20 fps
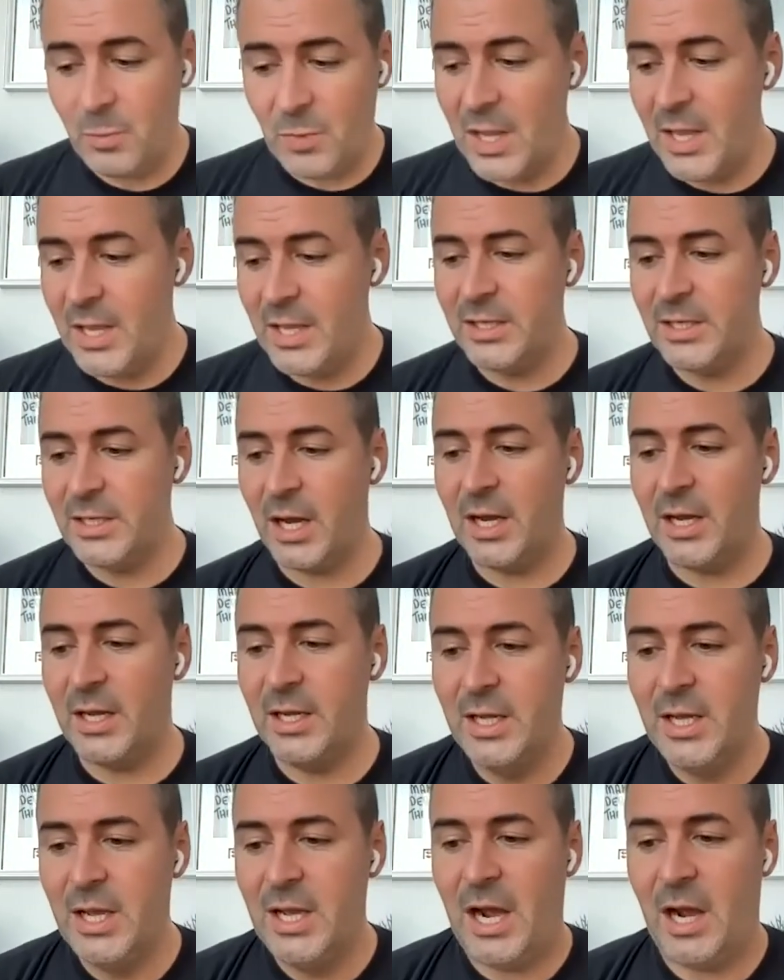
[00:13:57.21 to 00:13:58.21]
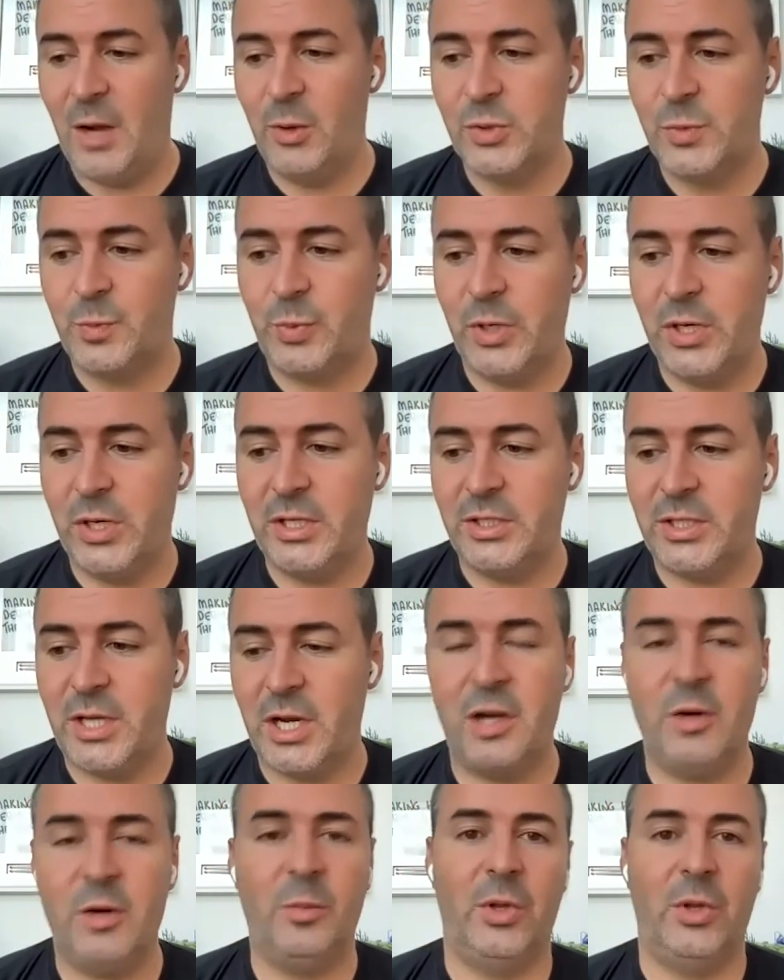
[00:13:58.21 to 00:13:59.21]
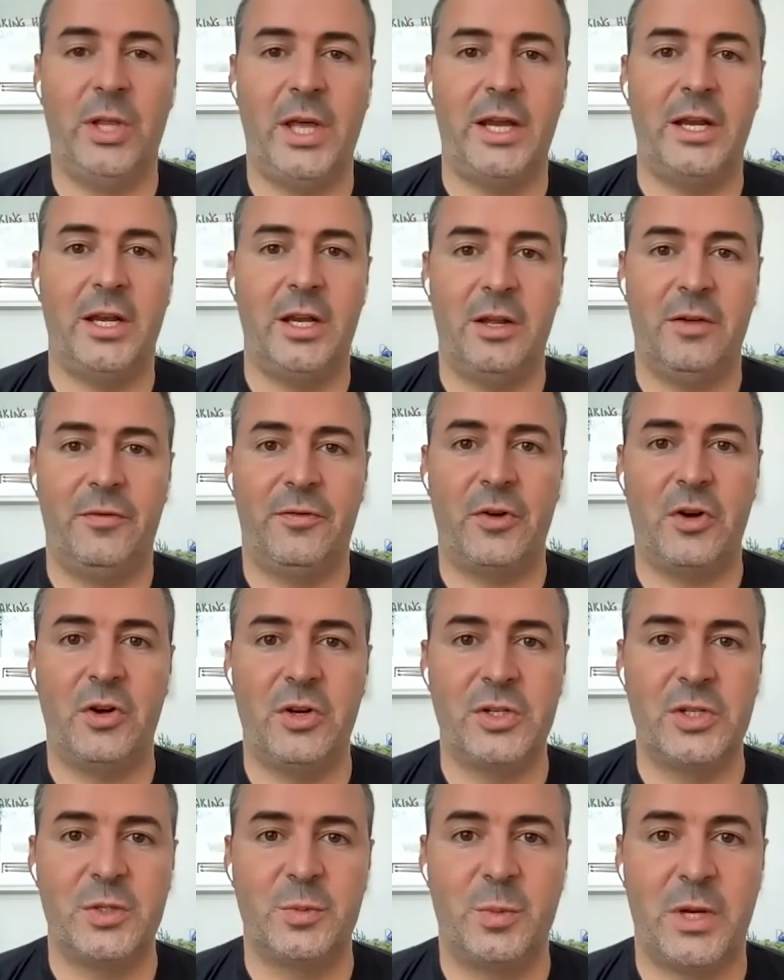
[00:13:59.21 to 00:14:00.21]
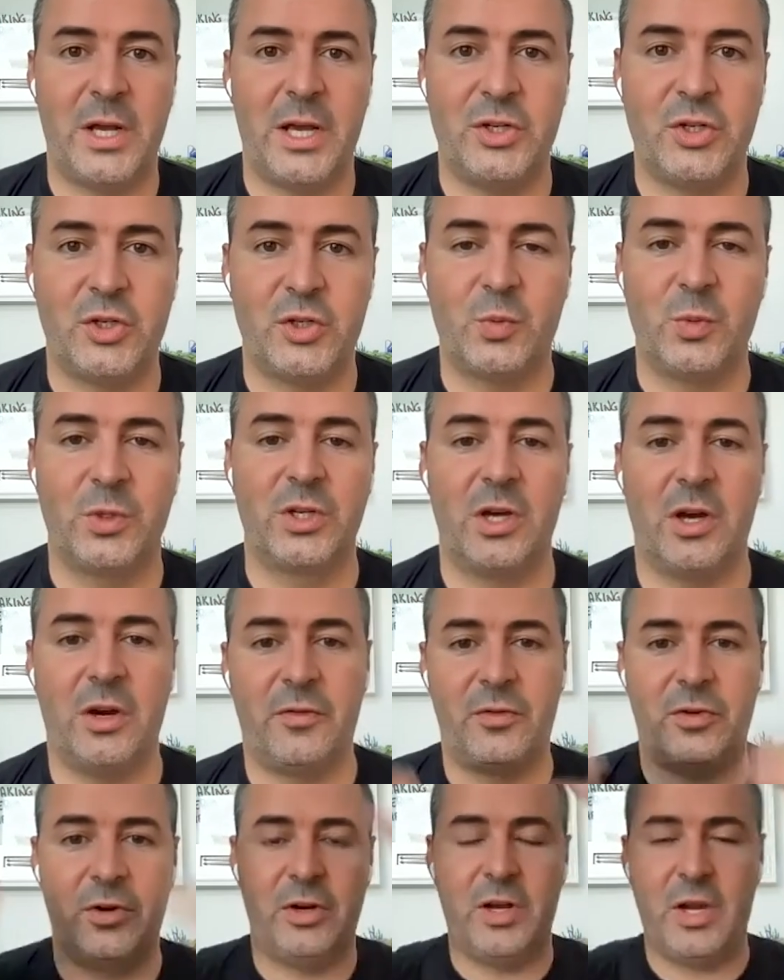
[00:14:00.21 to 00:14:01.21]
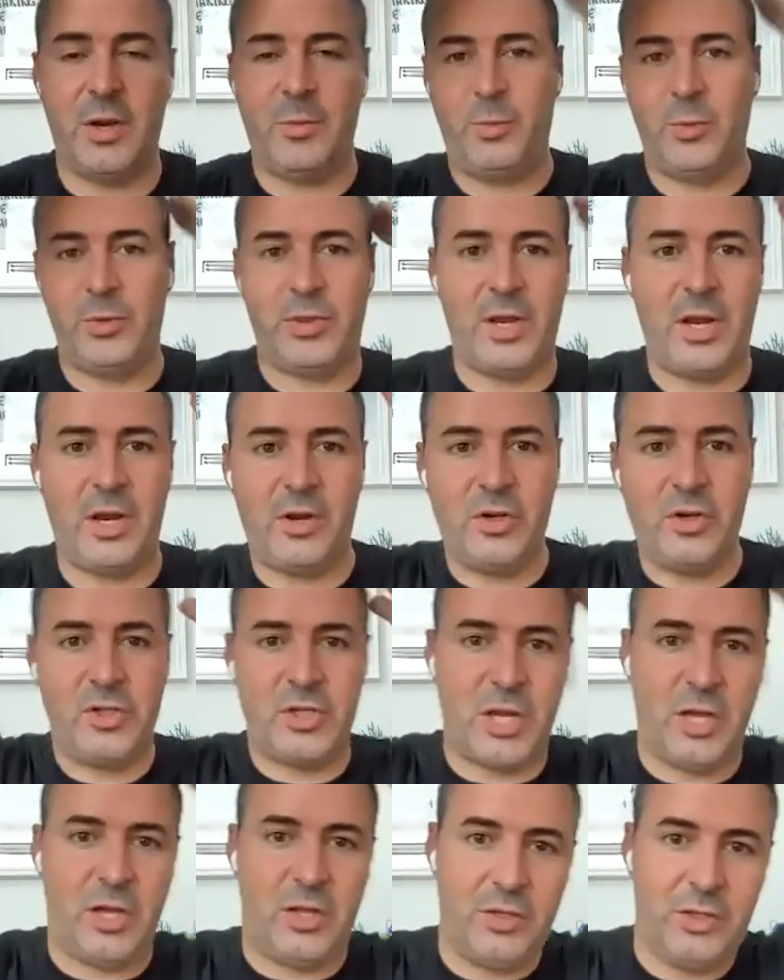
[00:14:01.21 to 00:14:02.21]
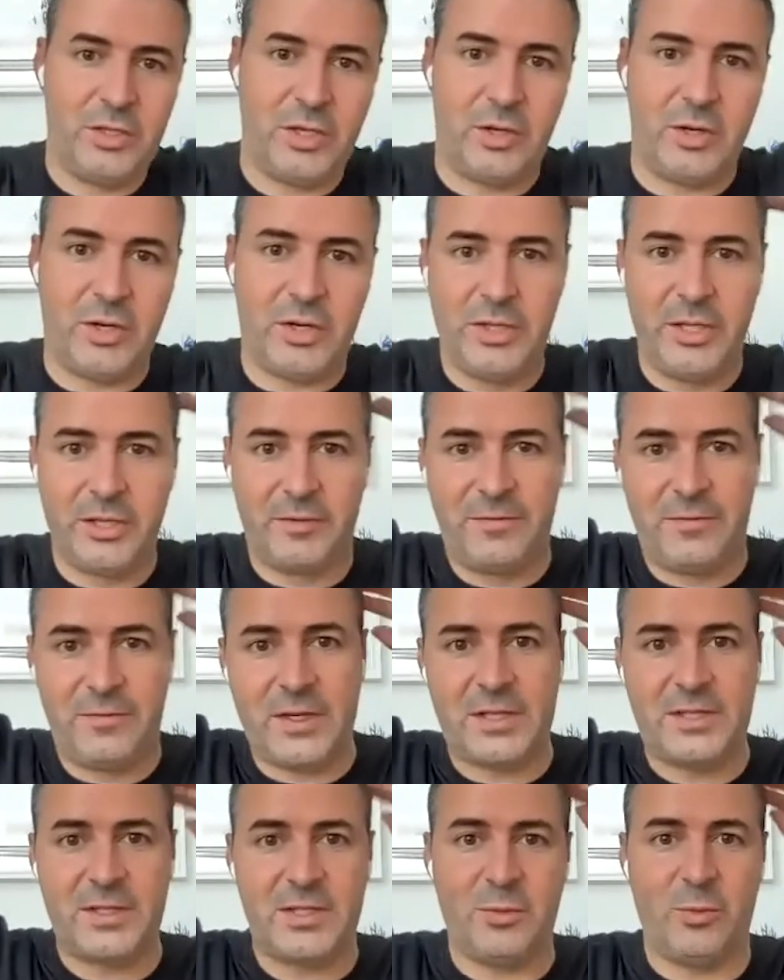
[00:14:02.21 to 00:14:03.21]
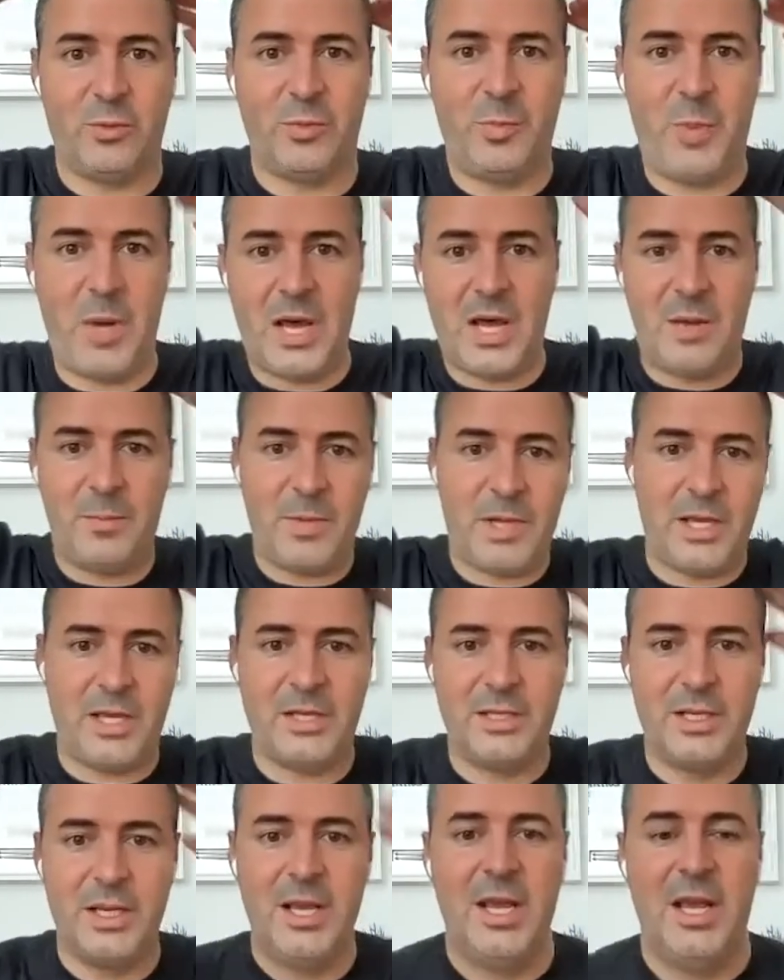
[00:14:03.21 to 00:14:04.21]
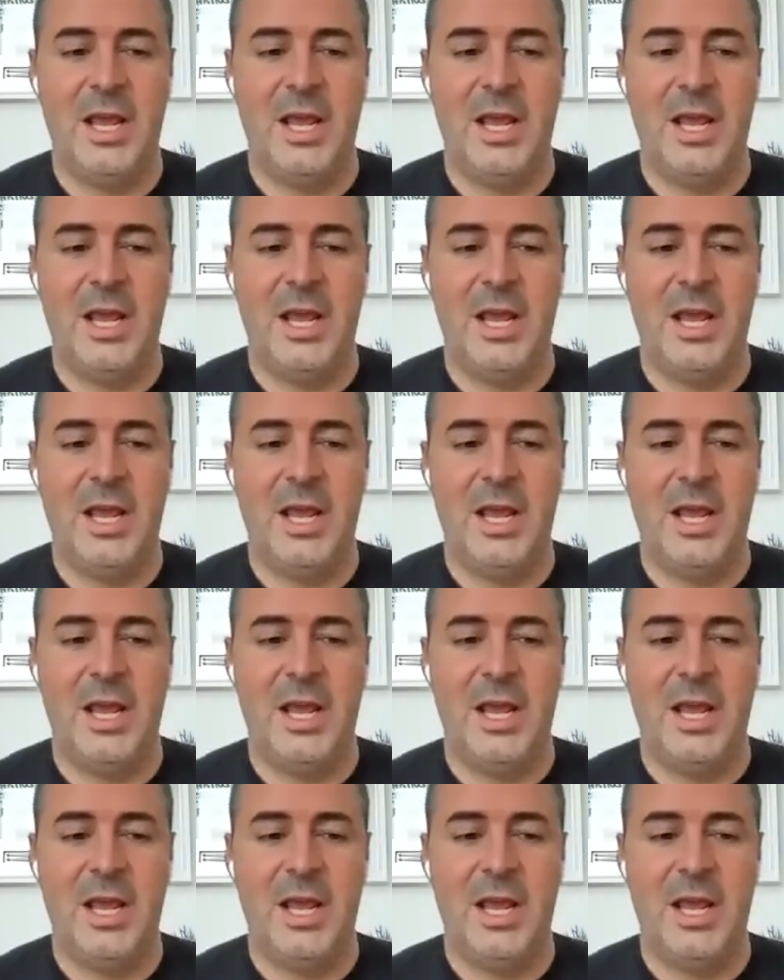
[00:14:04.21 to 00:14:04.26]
And uh, I was pretty terrible at it at first, but I just would cover it up with hair gel. You know, I'd like fix it with pomade.